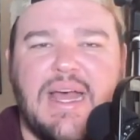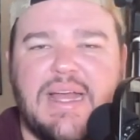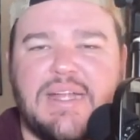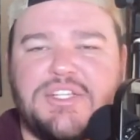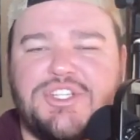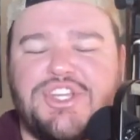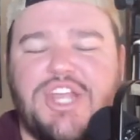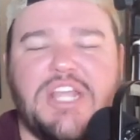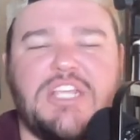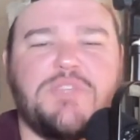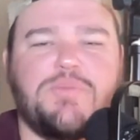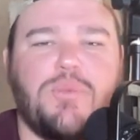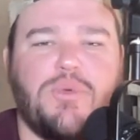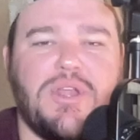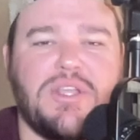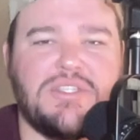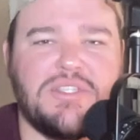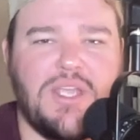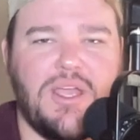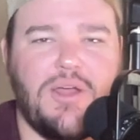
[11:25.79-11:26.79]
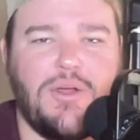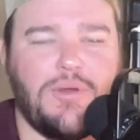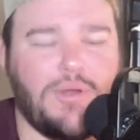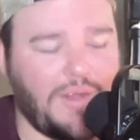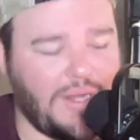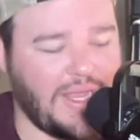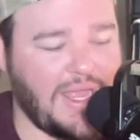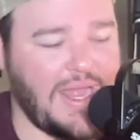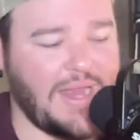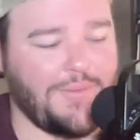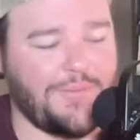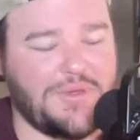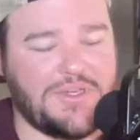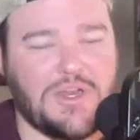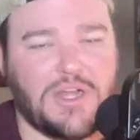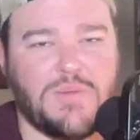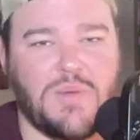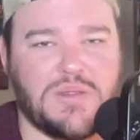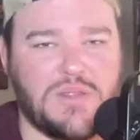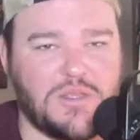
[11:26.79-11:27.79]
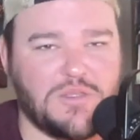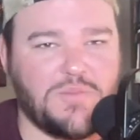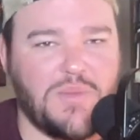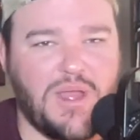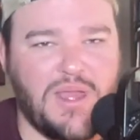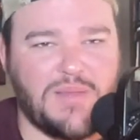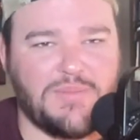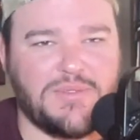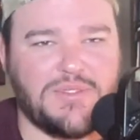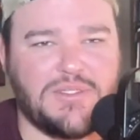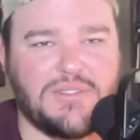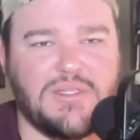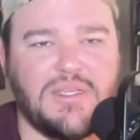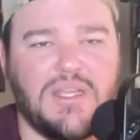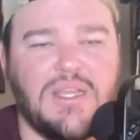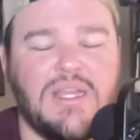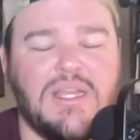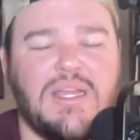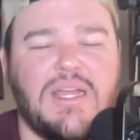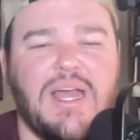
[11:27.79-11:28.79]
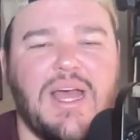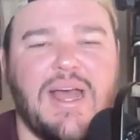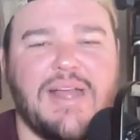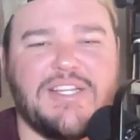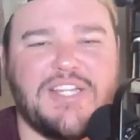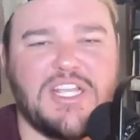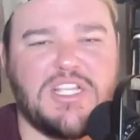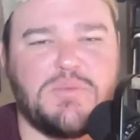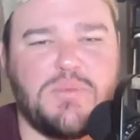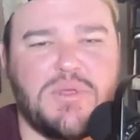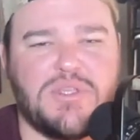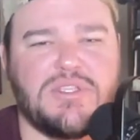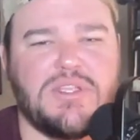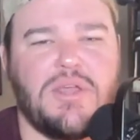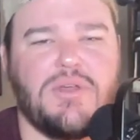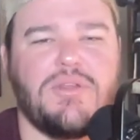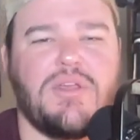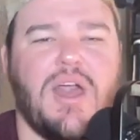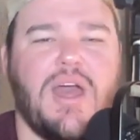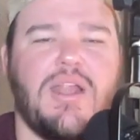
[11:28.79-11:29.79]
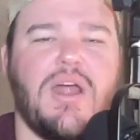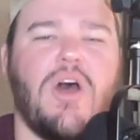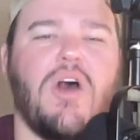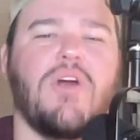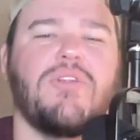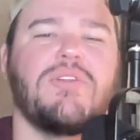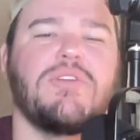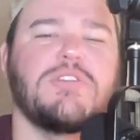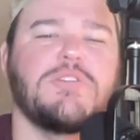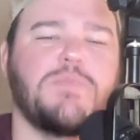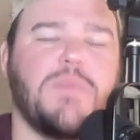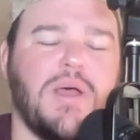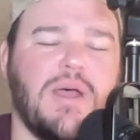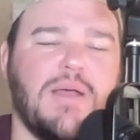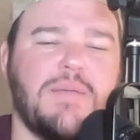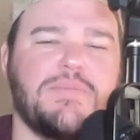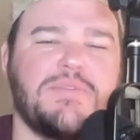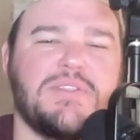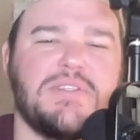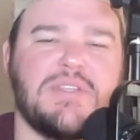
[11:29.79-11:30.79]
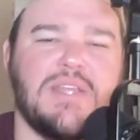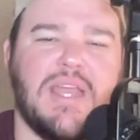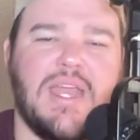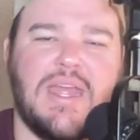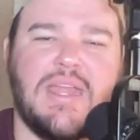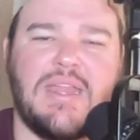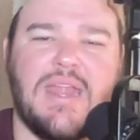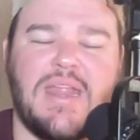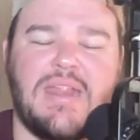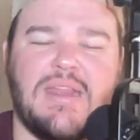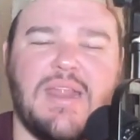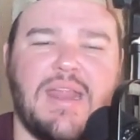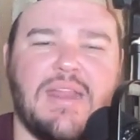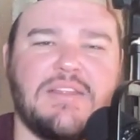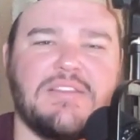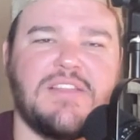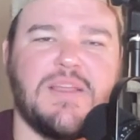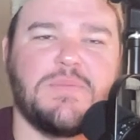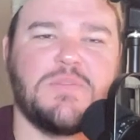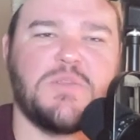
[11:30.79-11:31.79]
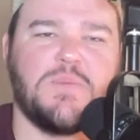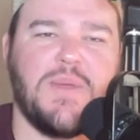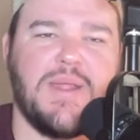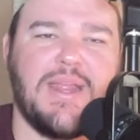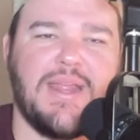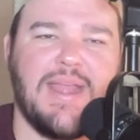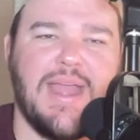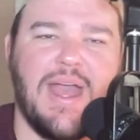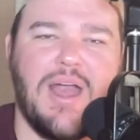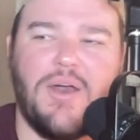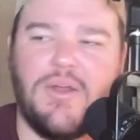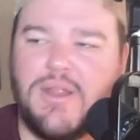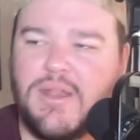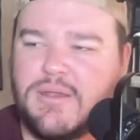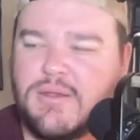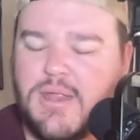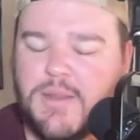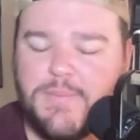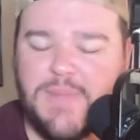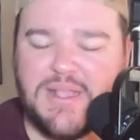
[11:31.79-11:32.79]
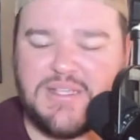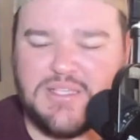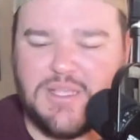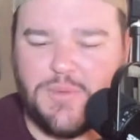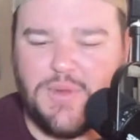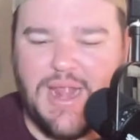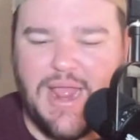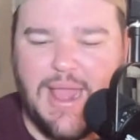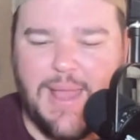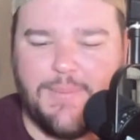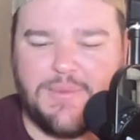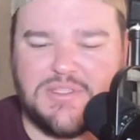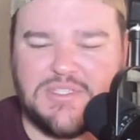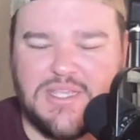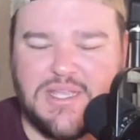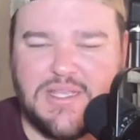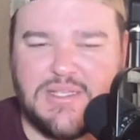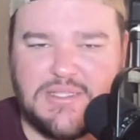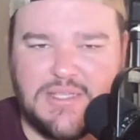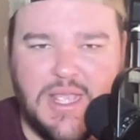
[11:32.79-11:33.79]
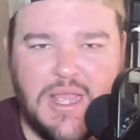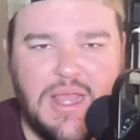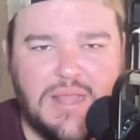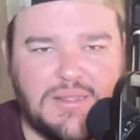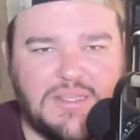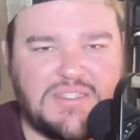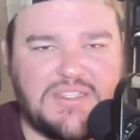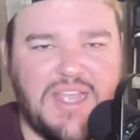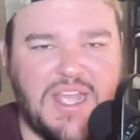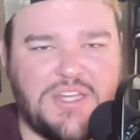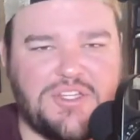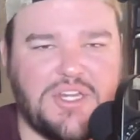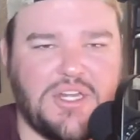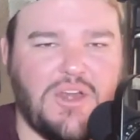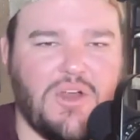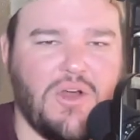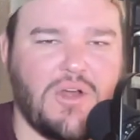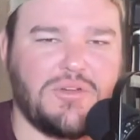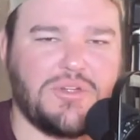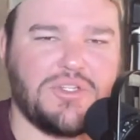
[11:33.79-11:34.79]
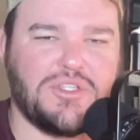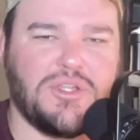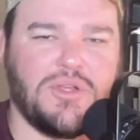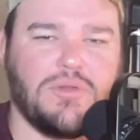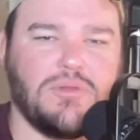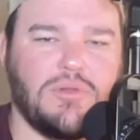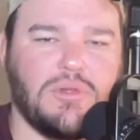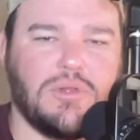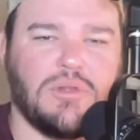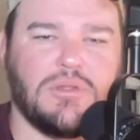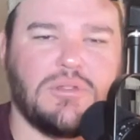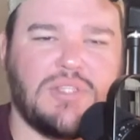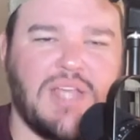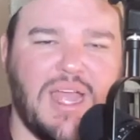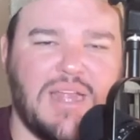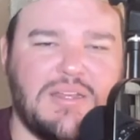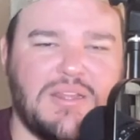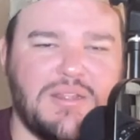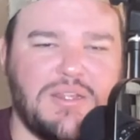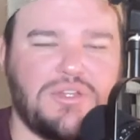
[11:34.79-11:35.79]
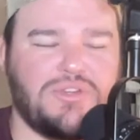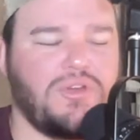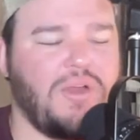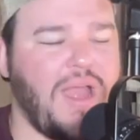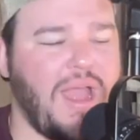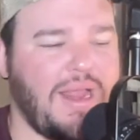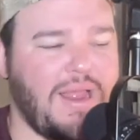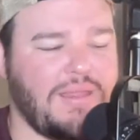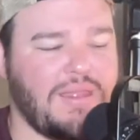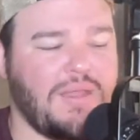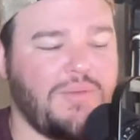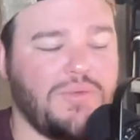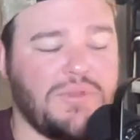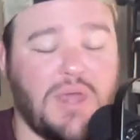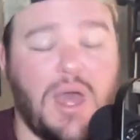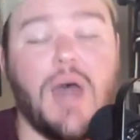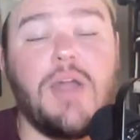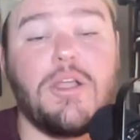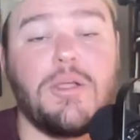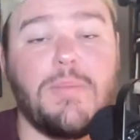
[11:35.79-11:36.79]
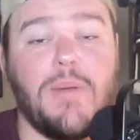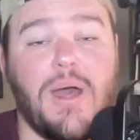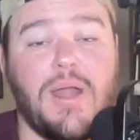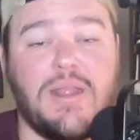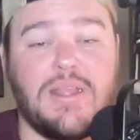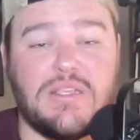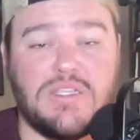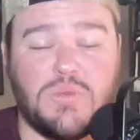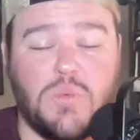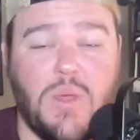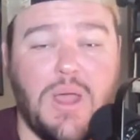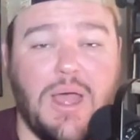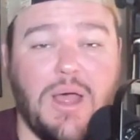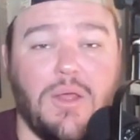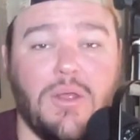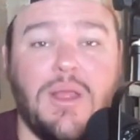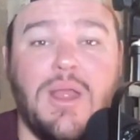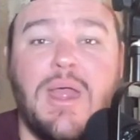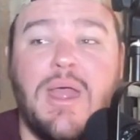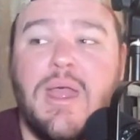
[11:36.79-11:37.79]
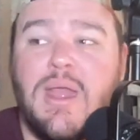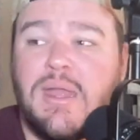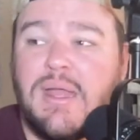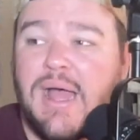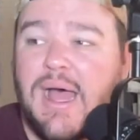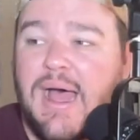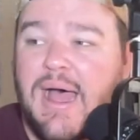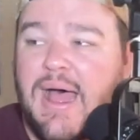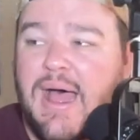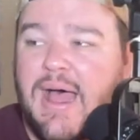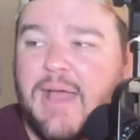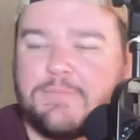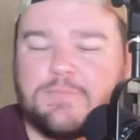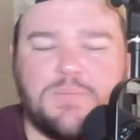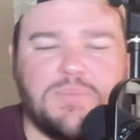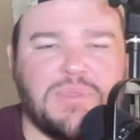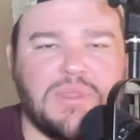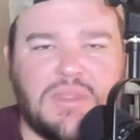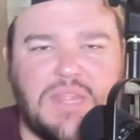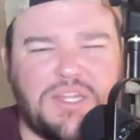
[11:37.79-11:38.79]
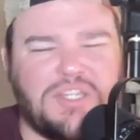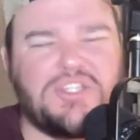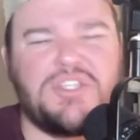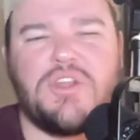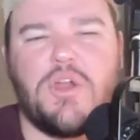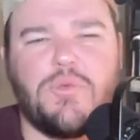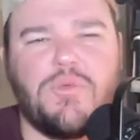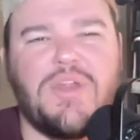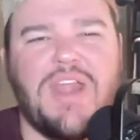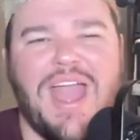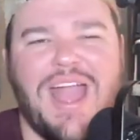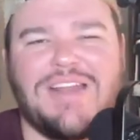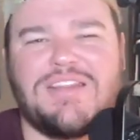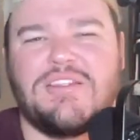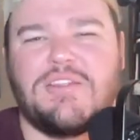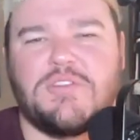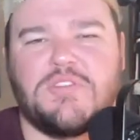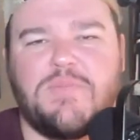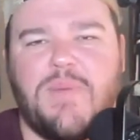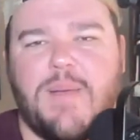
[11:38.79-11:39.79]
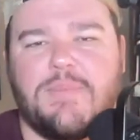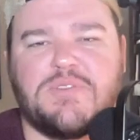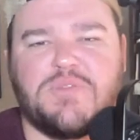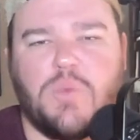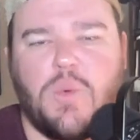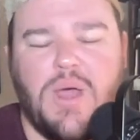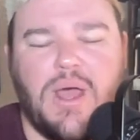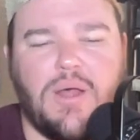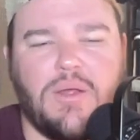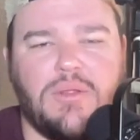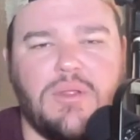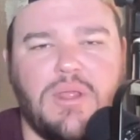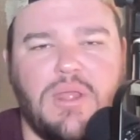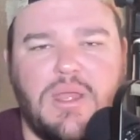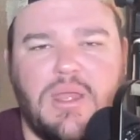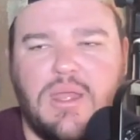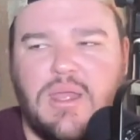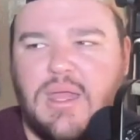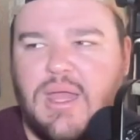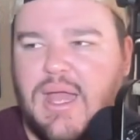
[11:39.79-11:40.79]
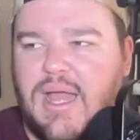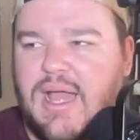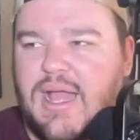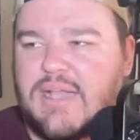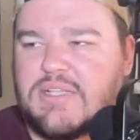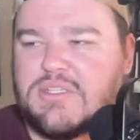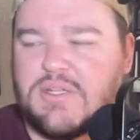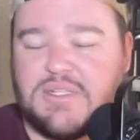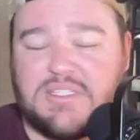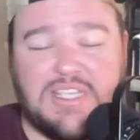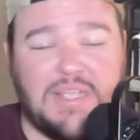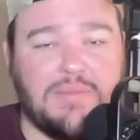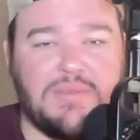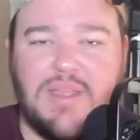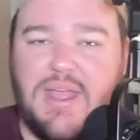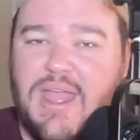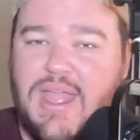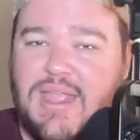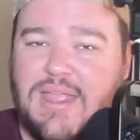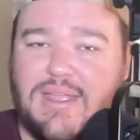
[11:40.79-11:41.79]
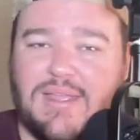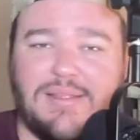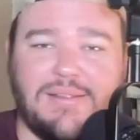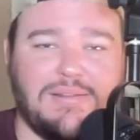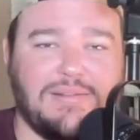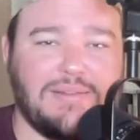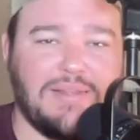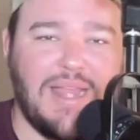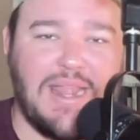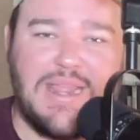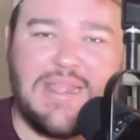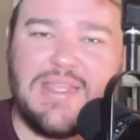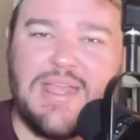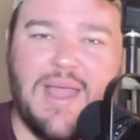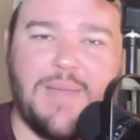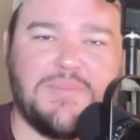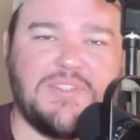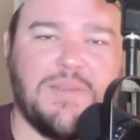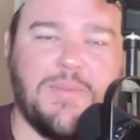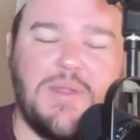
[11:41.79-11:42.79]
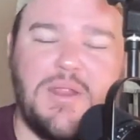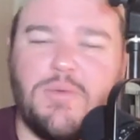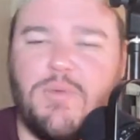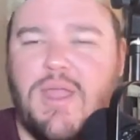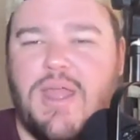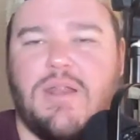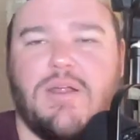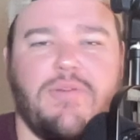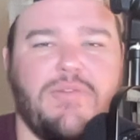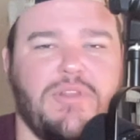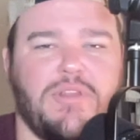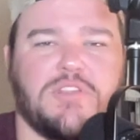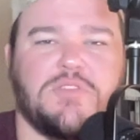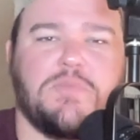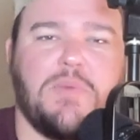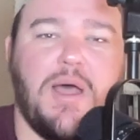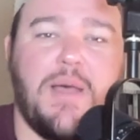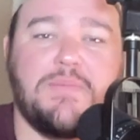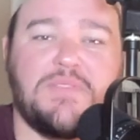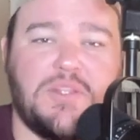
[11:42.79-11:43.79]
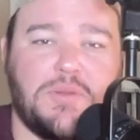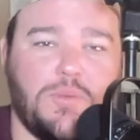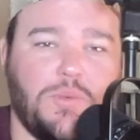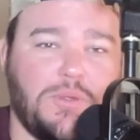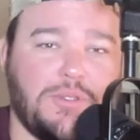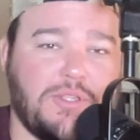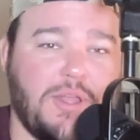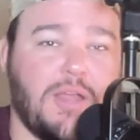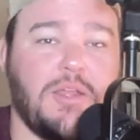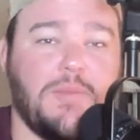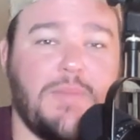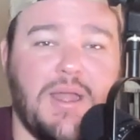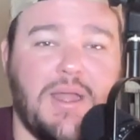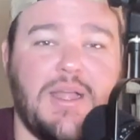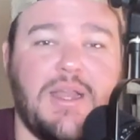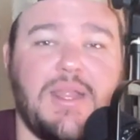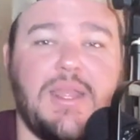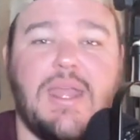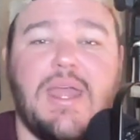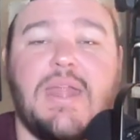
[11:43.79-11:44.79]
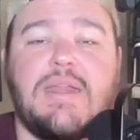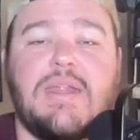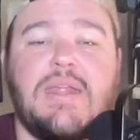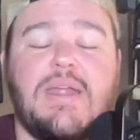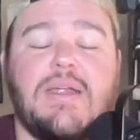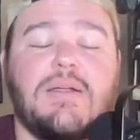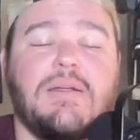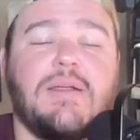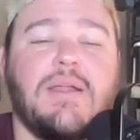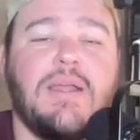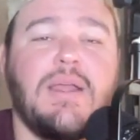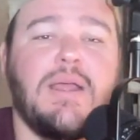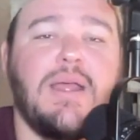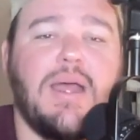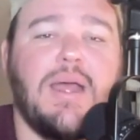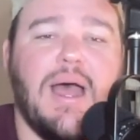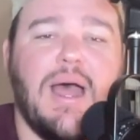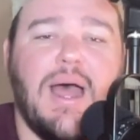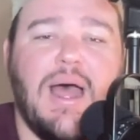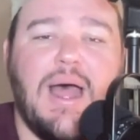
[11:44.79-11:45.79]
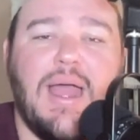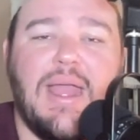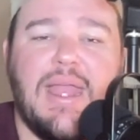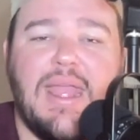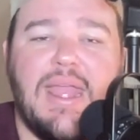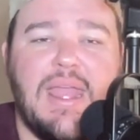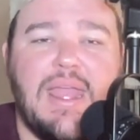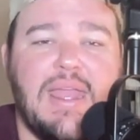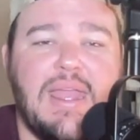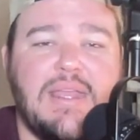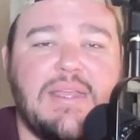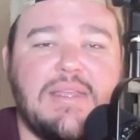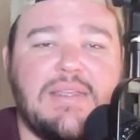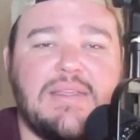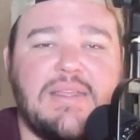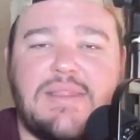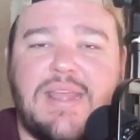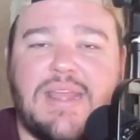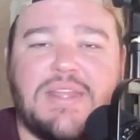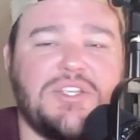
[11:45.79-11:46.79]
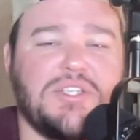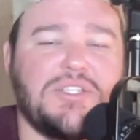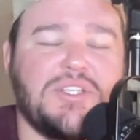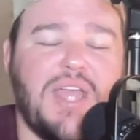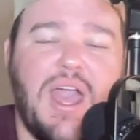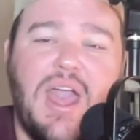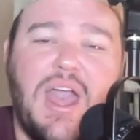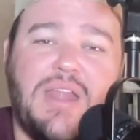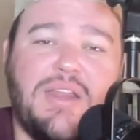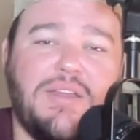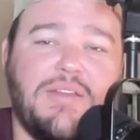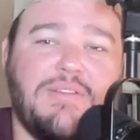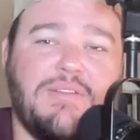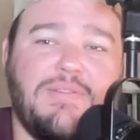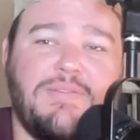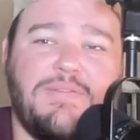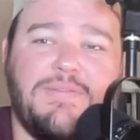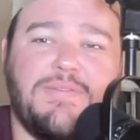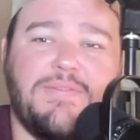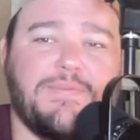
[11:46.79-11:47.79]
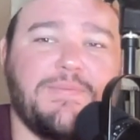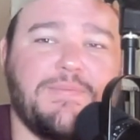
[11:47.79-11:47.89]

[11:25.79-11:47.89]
Chase Briscoe, again, we talked about those bumps. Chase Briscoe got on those bumps and ends up spinning out. And basically what happens is these next-gen cars are so tight to the track, I think with the underbody as well, they just don't react to those bumps well. So it seemed like anytime somebody ran over those bumps, and we'll talk about it again here, is they just kind of